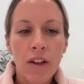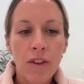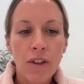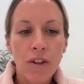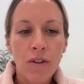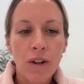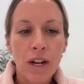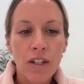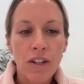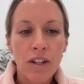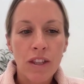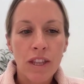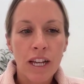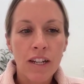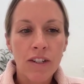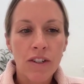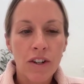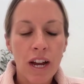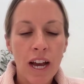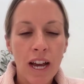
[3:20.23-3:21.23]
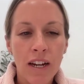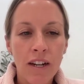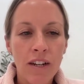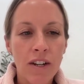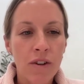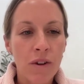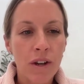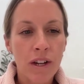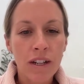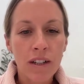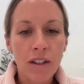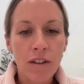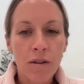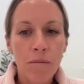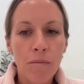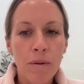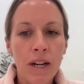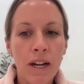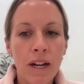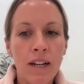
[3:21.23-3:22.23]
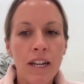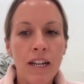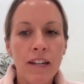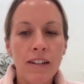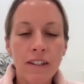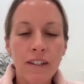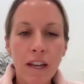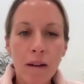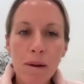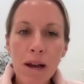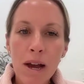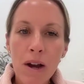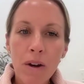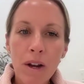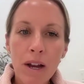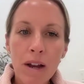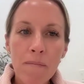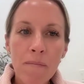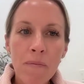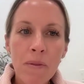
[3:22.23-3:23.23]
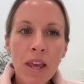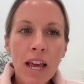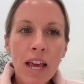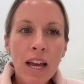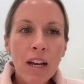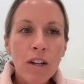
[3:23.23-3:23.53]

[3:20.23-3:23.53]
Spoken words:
the direction things are headed and you get a little bit uneasy about it.